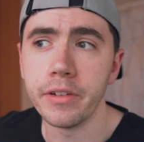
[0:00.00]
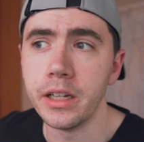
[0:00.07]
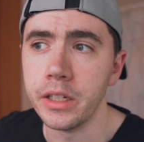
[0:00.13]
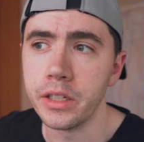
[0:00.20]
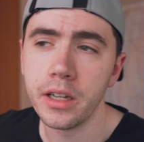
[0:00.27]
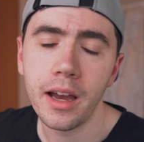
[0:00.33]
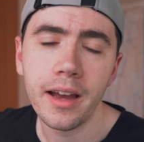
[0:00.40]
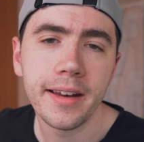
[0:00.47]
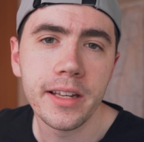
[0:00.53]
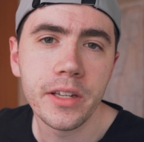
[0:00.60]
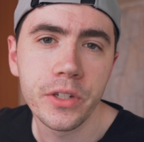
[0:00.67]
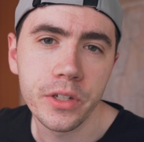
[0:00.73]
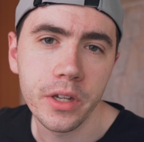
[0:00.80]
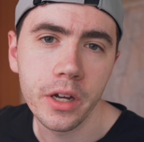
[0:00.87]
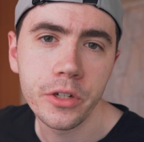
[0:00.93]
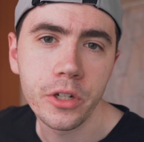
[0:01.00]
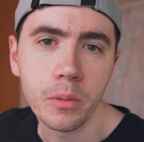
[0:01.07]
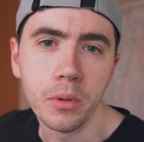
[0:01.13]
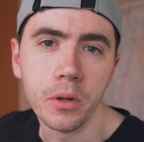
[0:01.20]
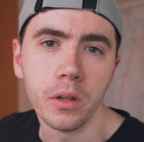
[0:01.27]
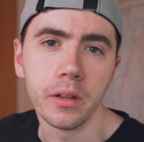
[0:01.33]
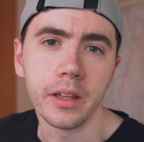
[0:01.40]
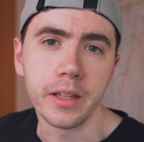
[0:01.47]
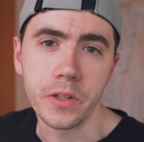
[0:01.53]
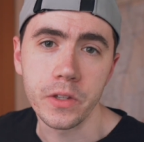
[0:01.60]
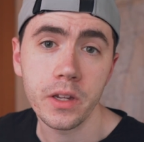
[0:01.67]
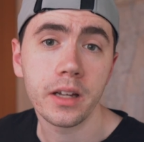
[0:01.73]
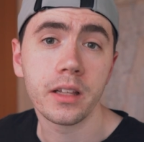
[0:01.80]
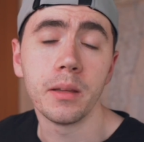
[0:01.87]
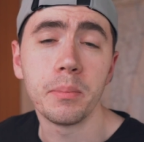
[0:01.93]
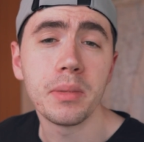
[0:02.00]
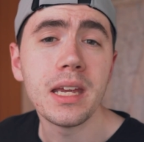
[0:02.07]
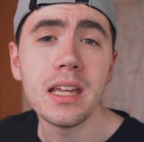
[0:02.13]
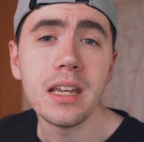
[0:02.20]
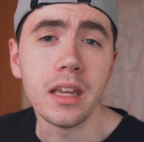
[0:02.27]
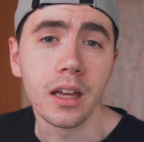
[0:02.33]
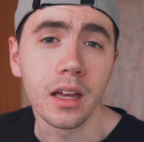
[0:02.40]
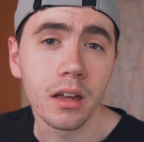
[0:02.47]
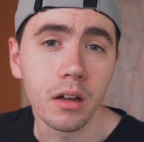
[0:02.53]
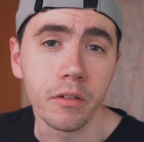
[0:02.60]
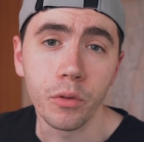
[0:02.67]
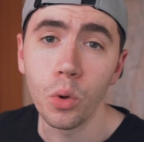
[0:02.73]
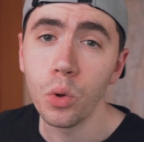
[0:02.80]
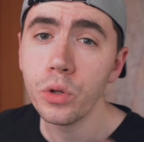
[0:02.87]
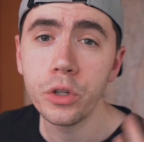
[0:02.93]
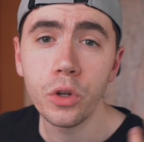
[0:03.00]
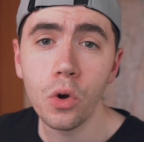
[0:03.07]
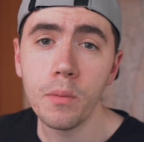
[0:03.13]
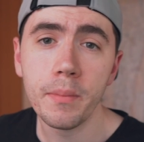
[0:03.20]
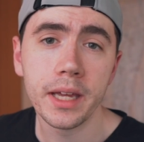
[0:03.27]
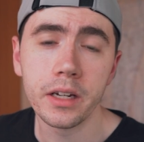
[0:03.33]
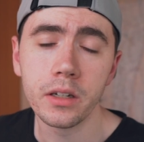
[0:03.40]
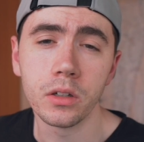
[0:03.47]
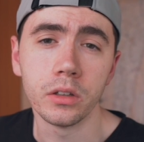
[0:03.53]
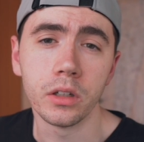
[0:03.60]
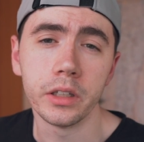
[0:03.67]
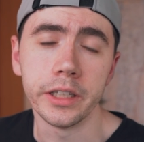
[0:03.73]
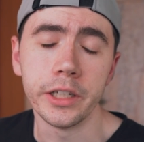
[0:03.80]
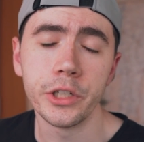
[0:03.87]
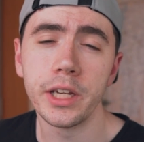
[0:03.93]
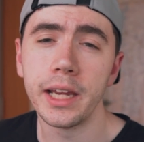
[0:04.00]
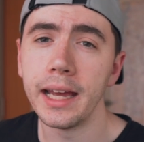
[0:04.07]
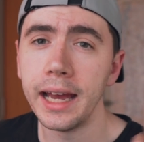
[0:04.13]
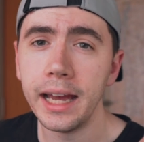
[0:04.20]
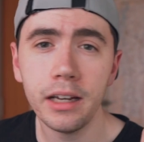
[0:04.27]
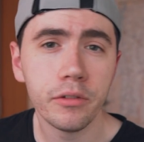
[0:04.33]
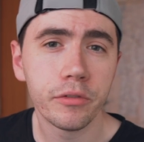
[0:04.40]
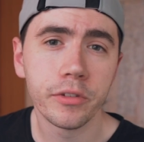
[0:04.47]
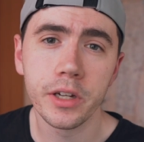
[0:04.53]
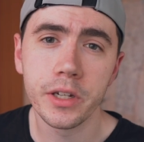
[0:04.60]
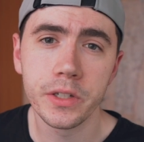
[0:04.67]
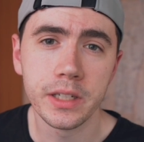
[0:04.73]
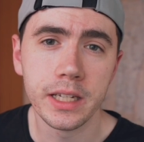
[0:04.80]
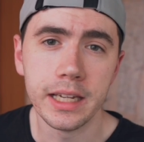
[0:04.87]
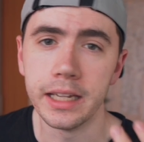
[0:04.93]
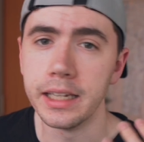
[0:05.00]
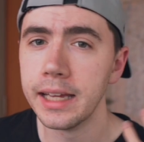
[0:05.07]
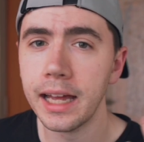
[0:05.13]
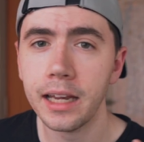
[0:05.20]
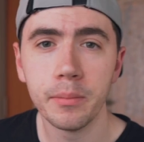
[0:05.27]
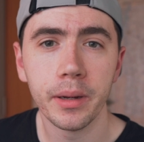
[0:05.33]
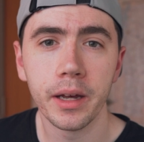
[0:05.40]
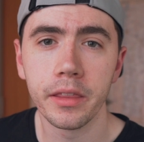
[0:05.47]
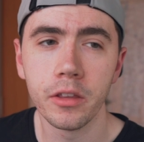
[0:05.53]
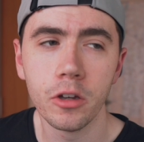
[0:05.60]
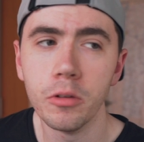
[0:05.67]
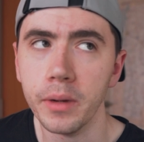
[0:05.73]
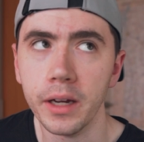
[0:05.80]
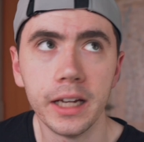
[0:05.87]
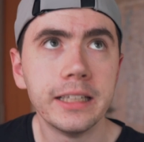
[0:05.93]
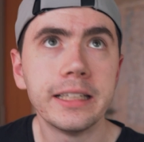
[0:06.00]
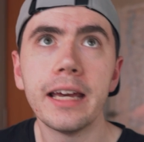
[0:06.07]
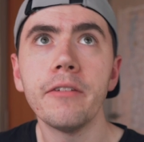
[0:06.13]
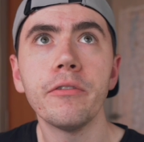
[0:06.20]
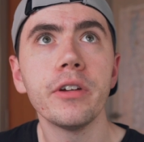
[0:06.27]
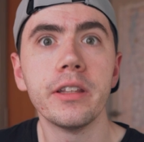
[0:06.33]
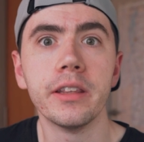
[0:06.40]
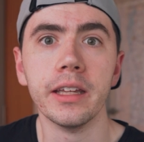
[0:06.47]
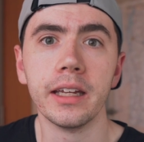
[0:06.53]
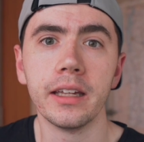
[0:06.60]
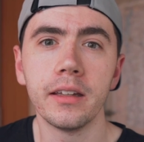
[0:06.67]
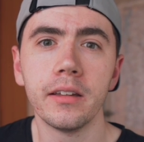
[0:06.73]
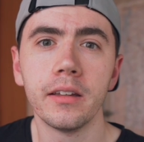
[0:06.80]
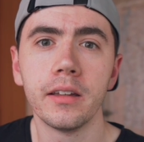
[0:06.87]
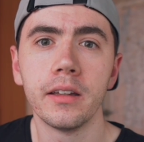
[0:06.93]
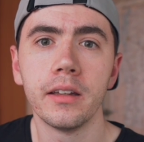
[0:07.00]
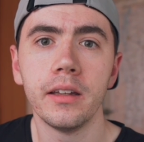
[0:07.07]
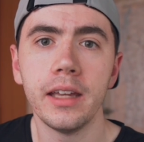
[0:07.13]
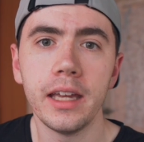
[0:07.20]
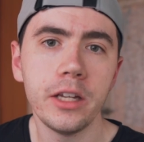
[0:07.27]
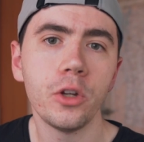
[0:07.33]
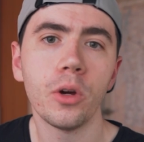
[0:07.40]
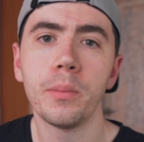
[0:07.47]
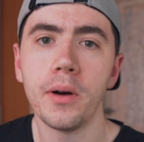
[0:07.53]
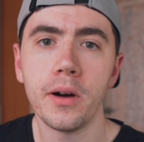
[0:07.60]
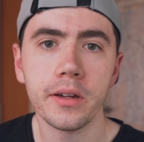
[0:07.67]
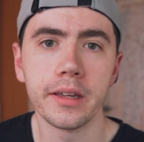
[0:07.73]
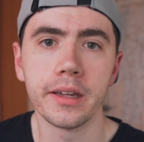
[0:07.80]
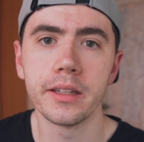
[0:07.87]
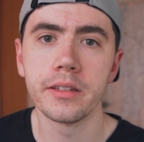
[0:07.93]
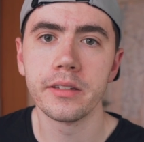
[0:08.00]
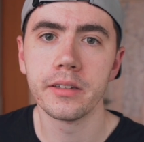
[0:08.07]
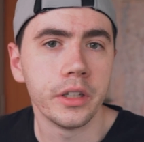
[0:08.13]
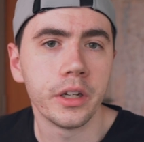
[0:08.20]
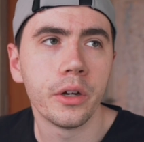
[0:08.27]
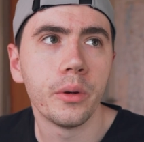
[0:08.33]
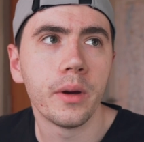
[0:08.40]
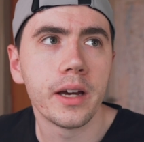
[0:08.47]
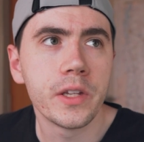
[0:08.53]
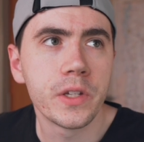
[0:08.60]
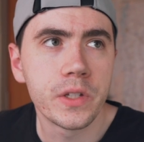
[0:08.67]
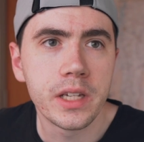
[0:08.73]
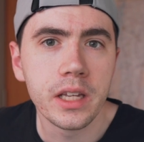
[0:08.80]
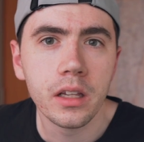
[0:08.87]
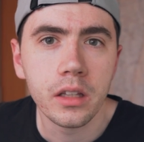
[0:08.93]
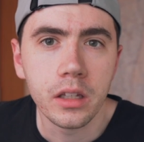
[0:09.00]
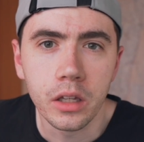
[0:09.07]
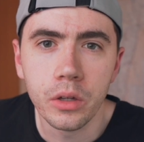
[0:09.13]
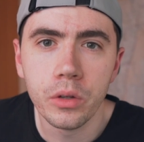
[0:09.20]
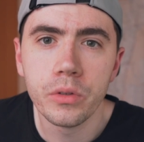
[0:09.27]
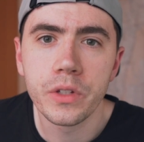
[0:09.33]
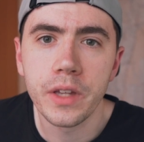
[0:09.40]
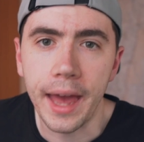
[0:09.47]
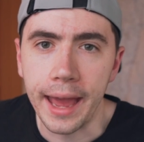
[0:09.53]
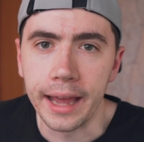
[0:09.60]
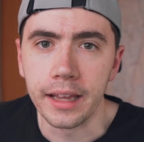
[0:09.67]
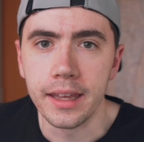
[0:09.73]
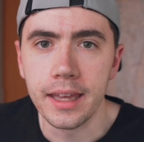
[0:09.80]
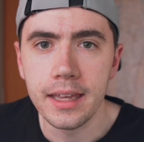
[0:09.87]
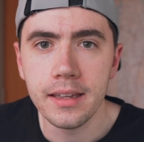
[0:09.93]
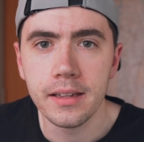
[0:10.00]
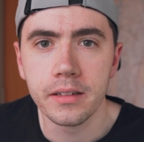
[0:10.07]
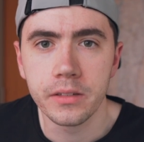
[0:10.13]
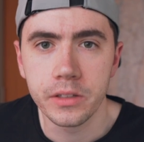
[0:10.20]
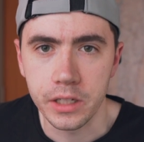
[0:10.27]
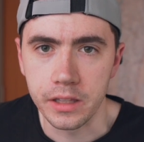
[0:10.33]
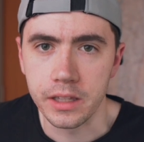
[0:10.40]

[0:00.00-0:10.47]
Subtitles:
an entirely searchable encyclopedia of all your medical knowledge and First Aid and Pathoma and everything in your pocket. You know, I still use Anki to